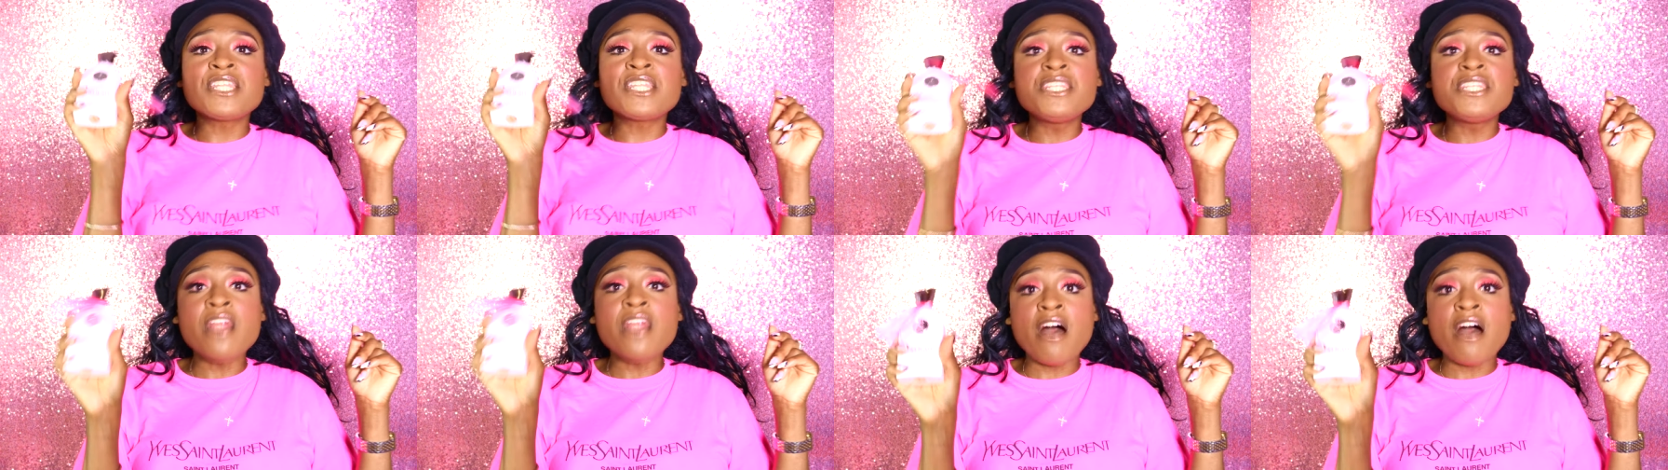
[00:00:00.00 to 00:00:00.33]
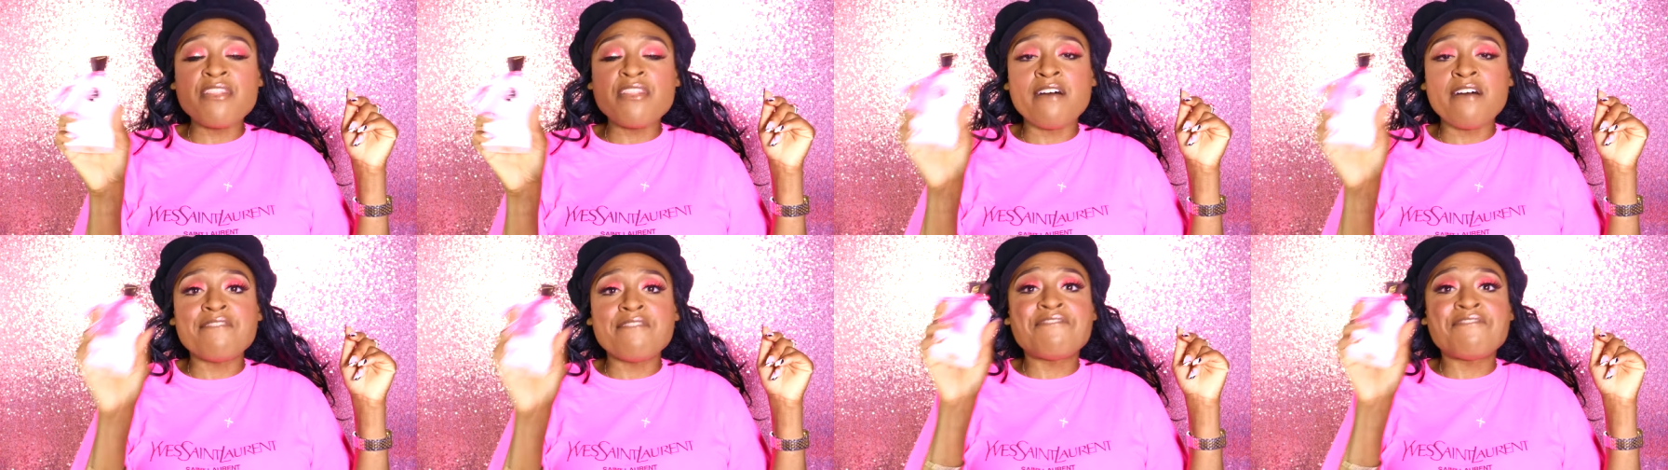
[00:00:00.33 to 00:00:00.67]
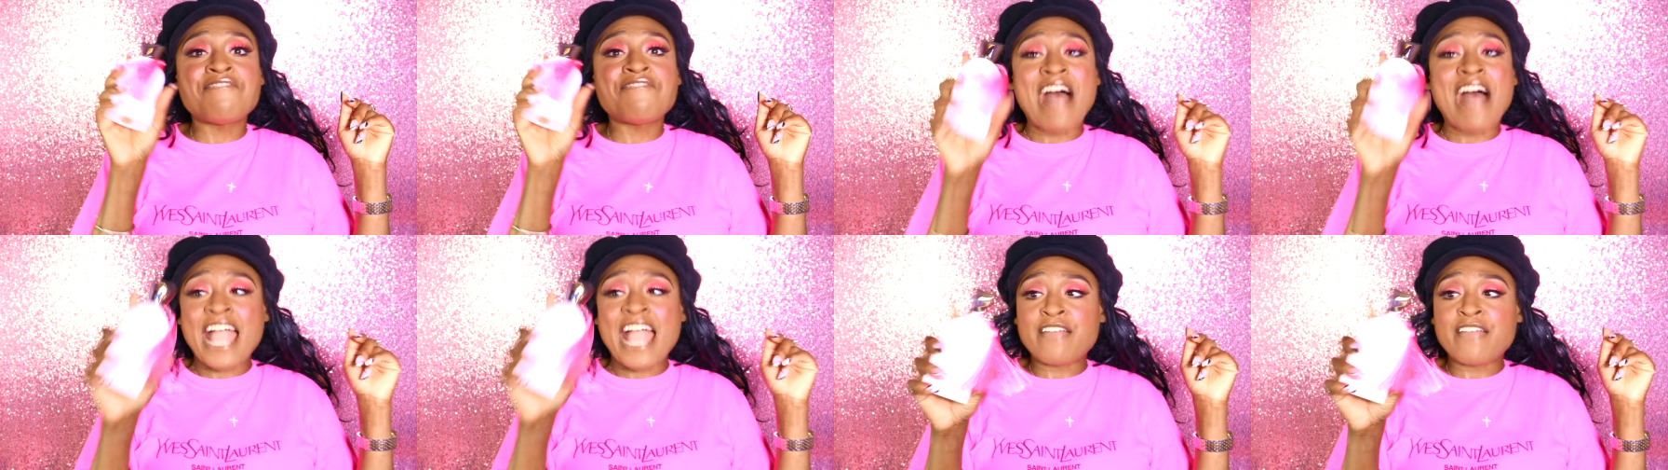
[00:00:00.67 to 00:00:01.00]
another
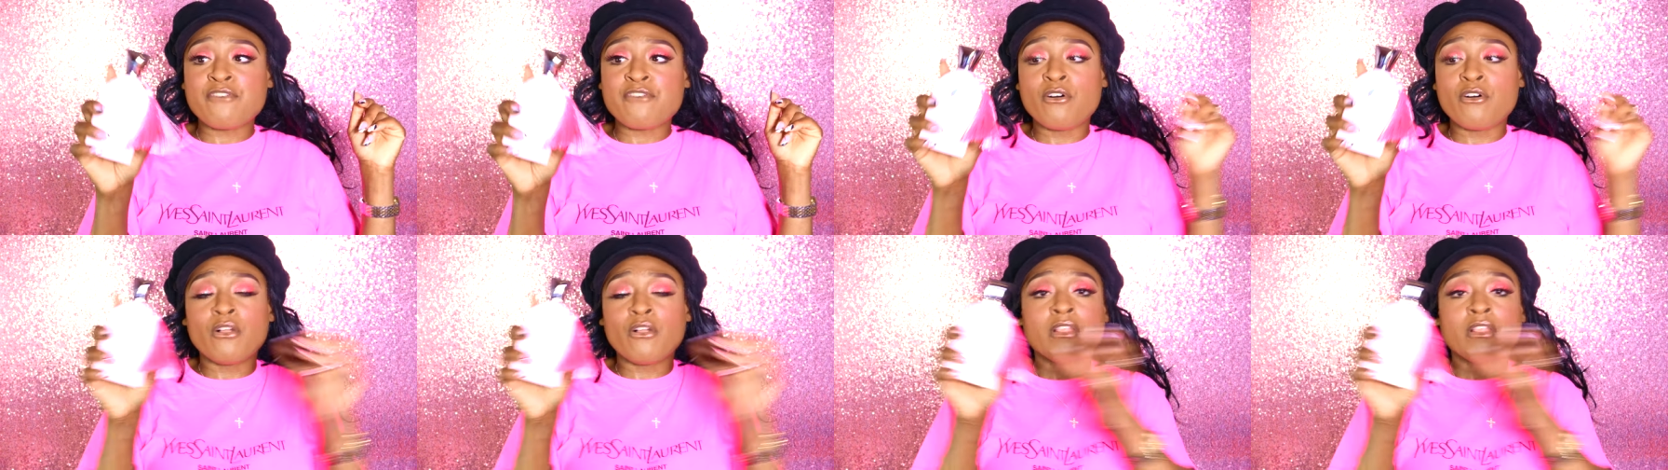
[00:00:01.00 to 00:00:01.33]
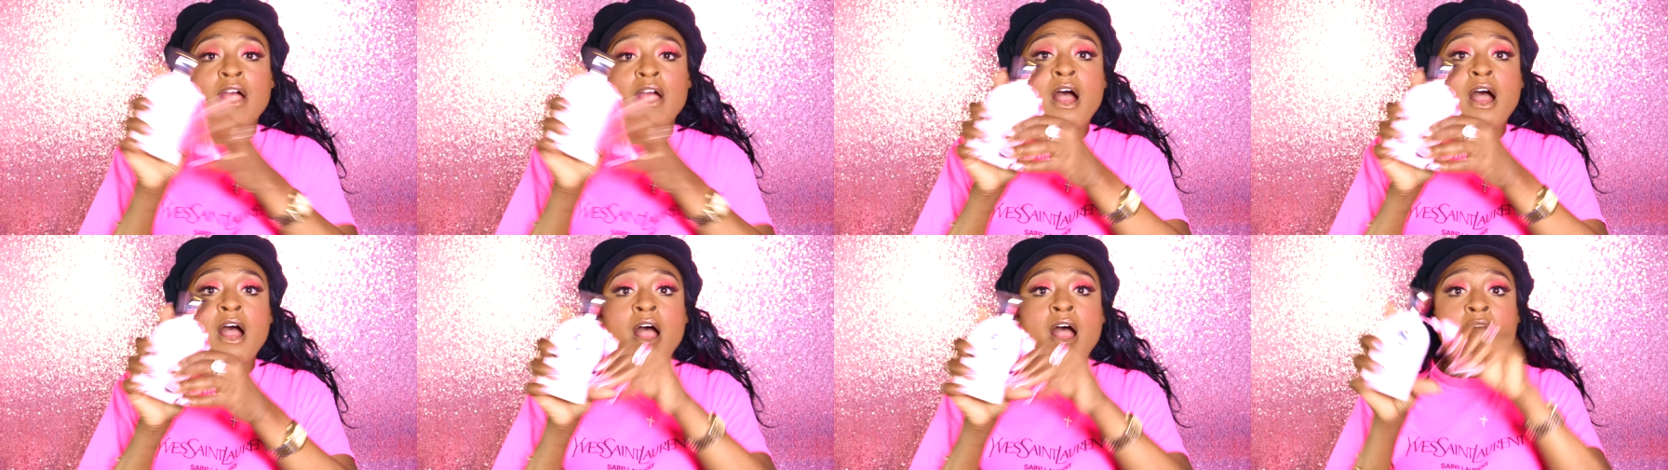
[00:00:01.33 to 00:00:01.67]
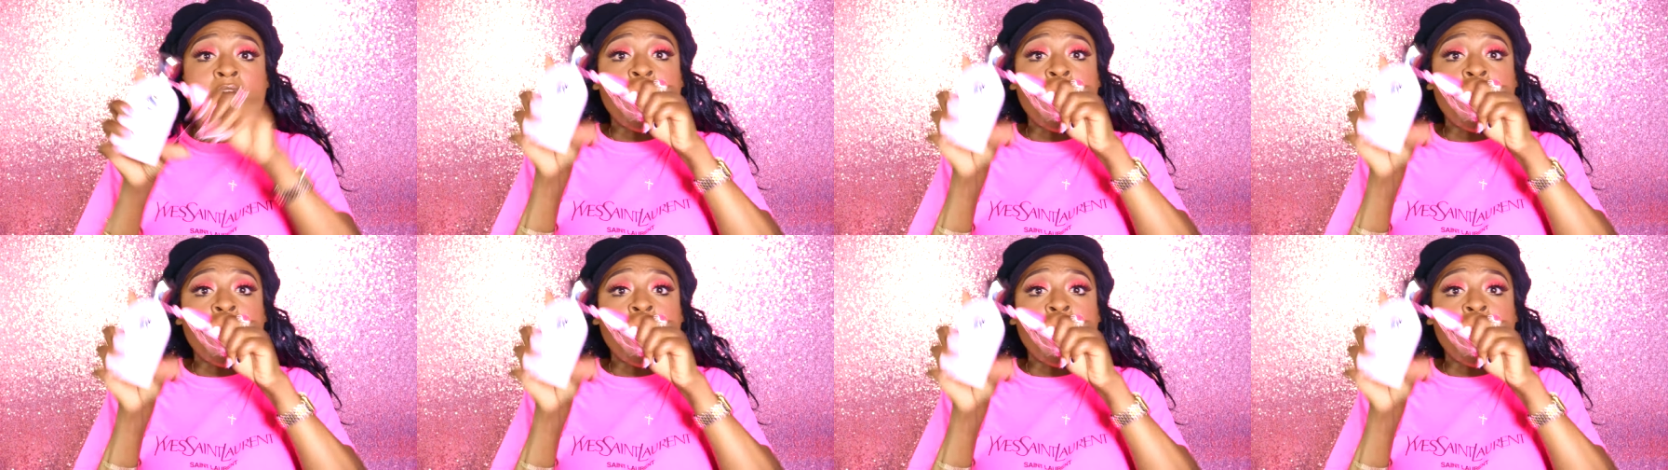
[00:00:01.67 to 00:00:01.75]
viral,